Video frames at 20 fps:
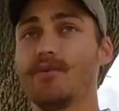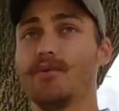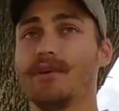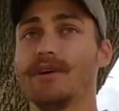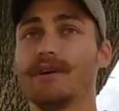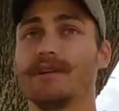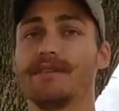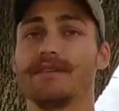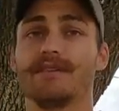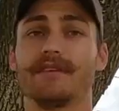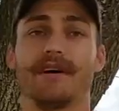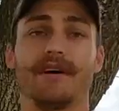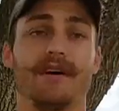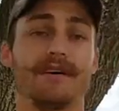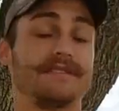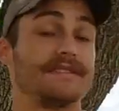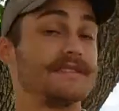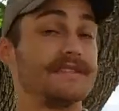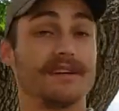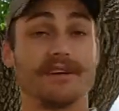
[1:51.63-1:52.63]
with
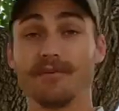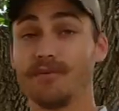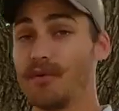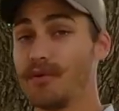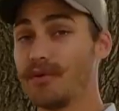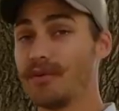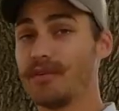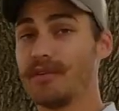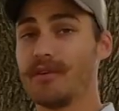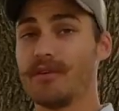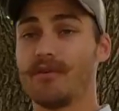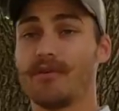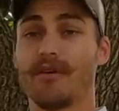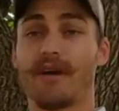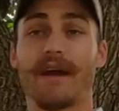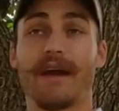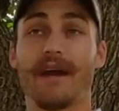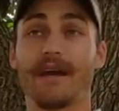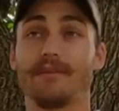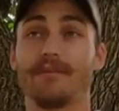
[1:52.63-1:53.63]
sycamore or
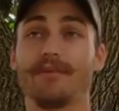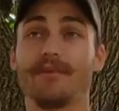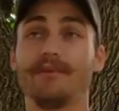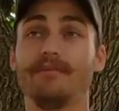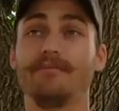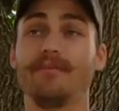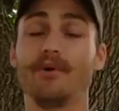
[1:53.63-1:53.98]
hackberry,